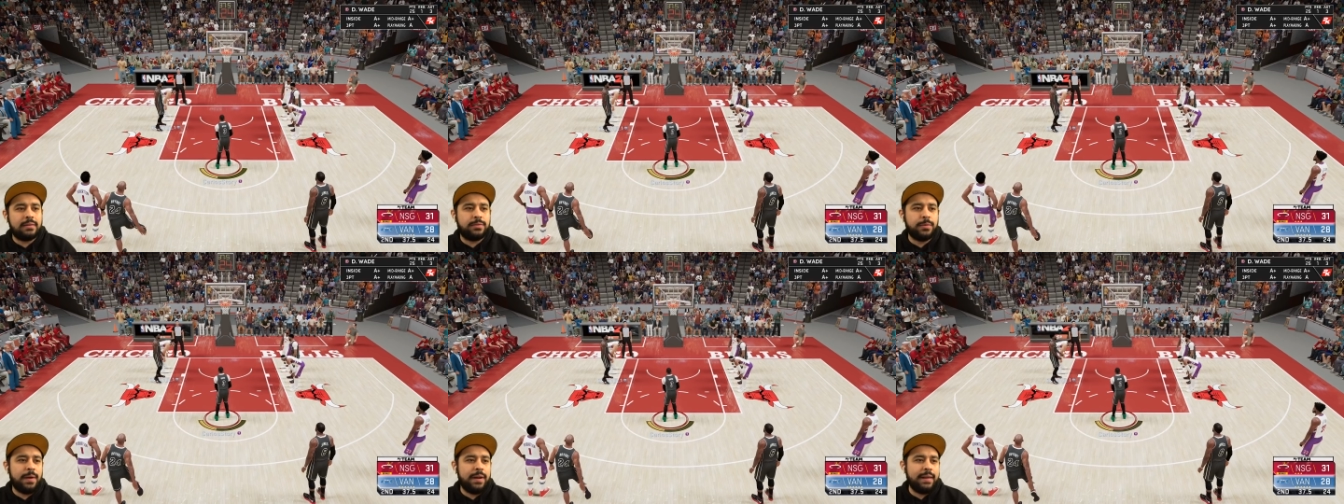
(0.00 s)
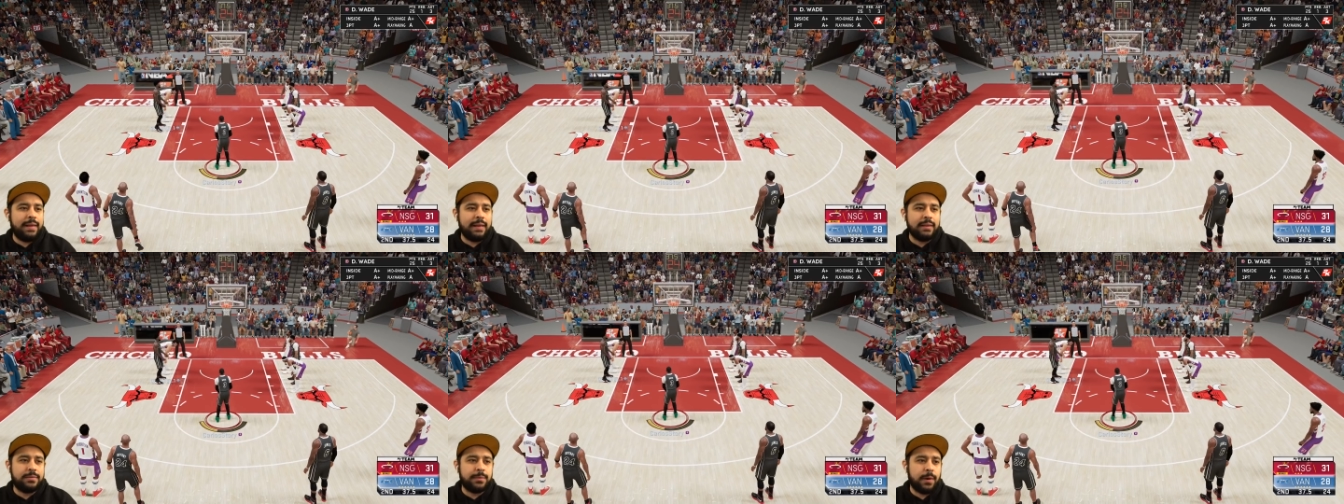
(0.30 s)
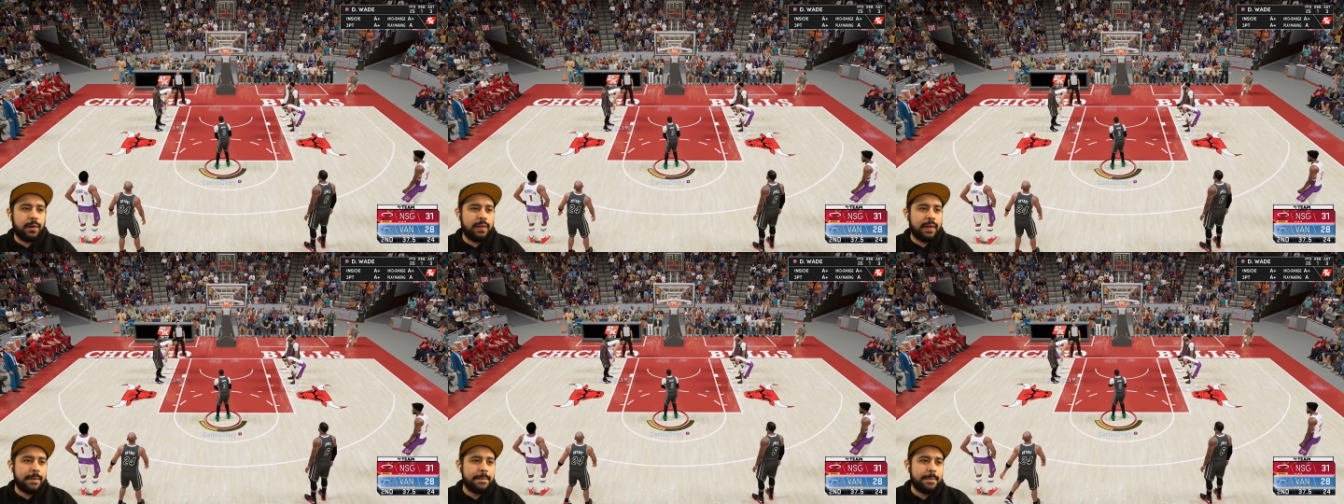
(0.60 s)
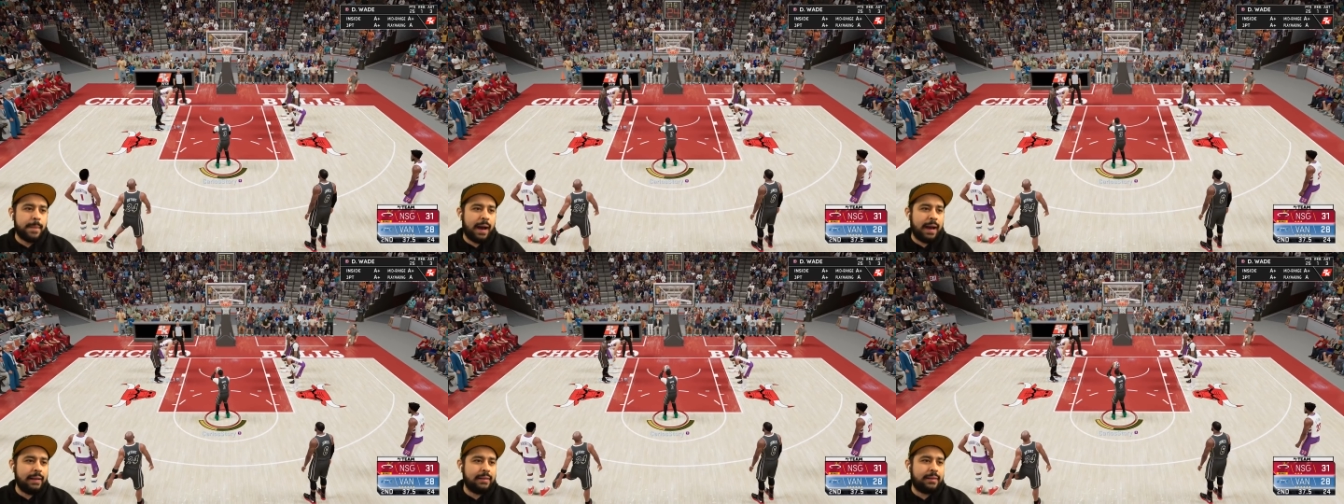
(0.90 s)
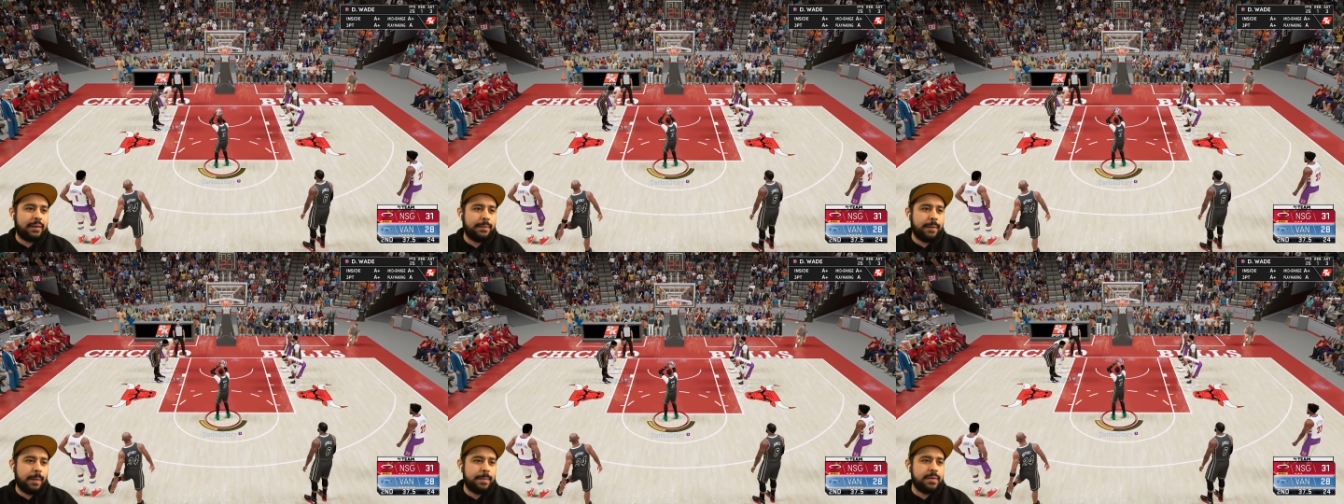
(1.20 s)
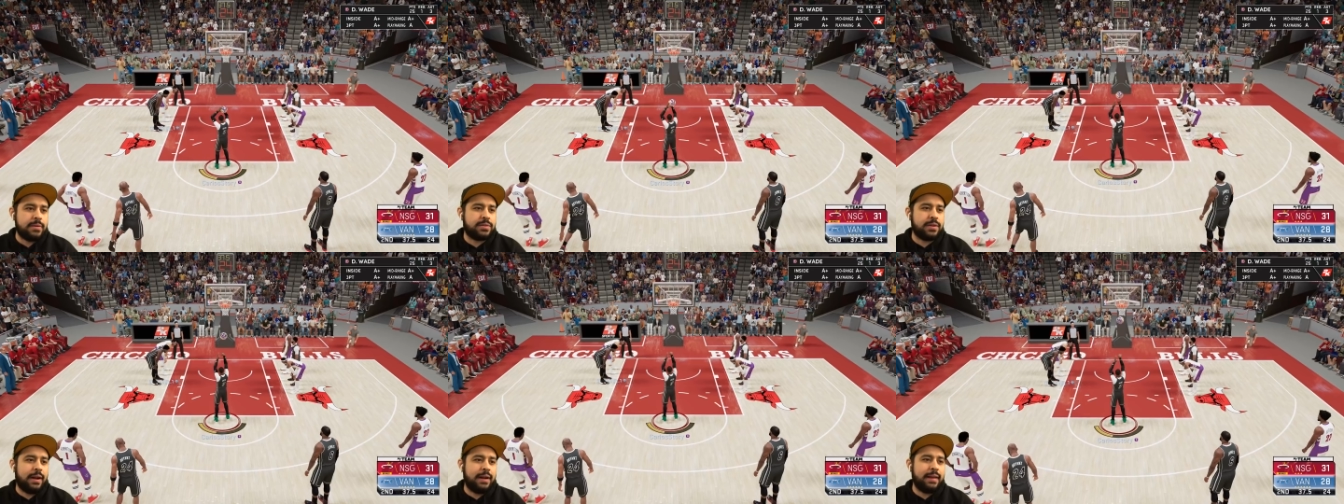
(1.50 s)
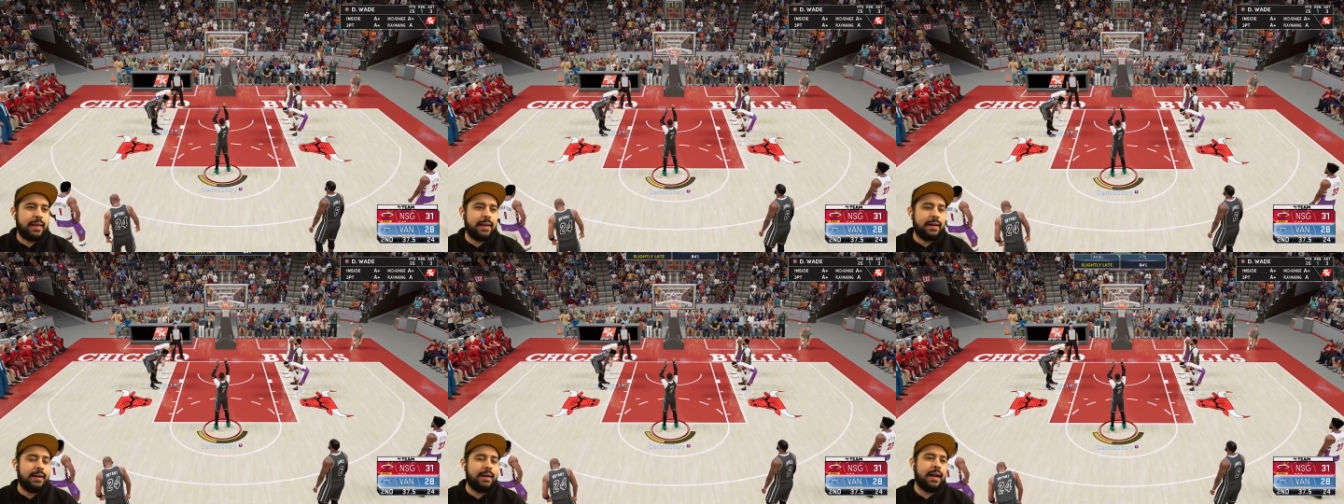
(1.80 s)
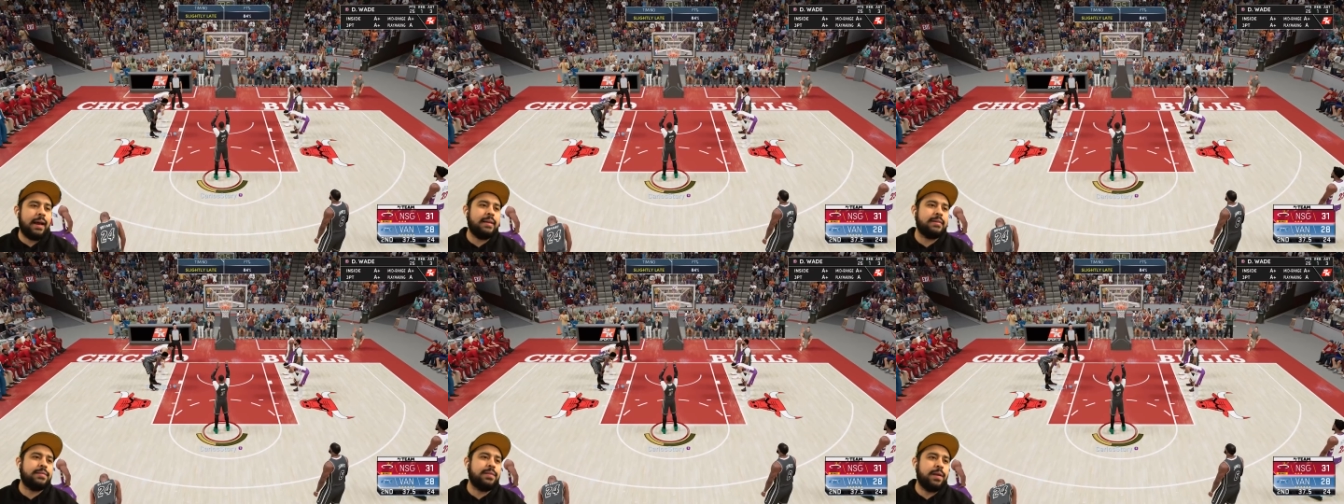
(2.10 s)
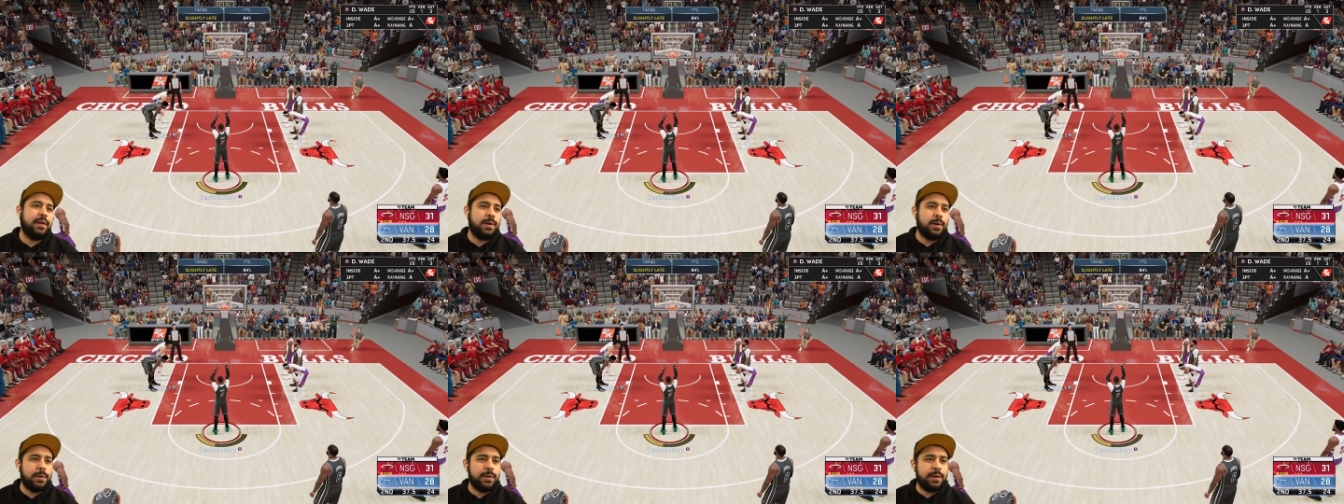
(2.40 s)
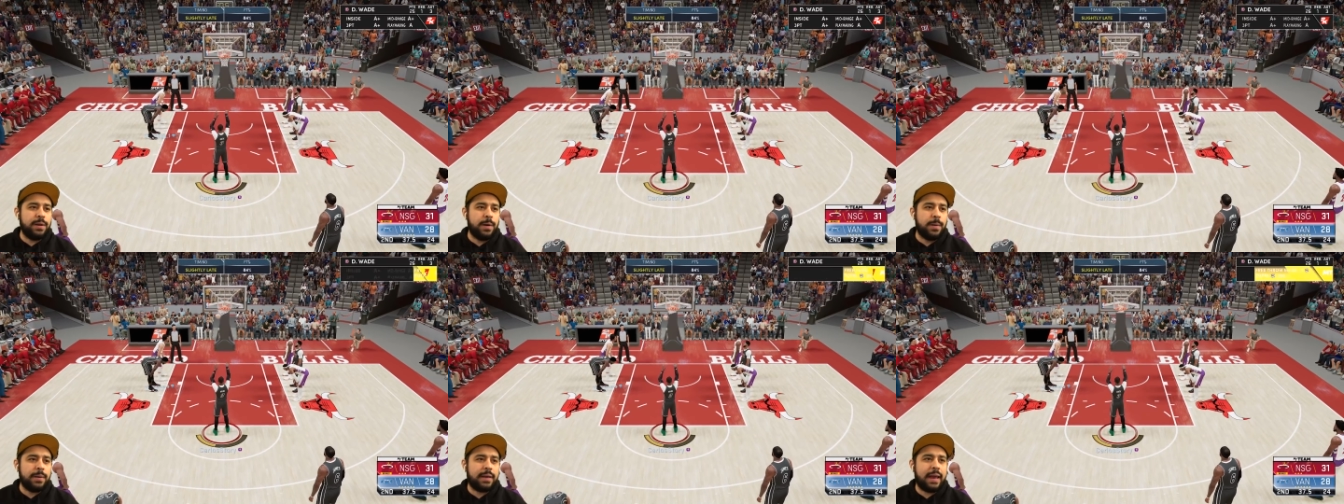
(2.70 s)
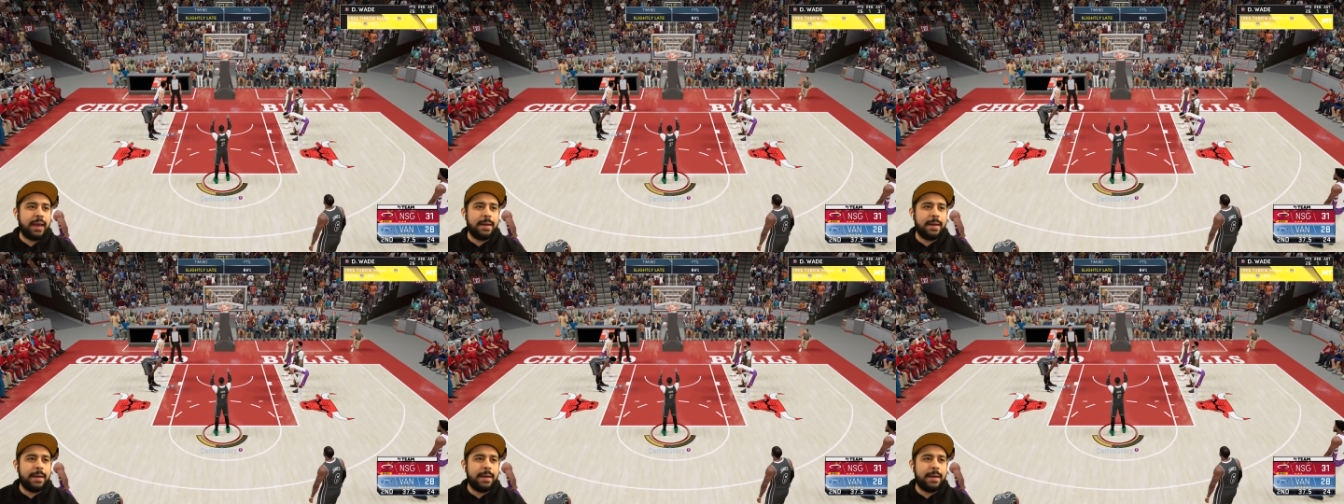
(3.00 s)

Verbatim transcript: The sweating is real in my team. I'm just trying to get a nice little, you know,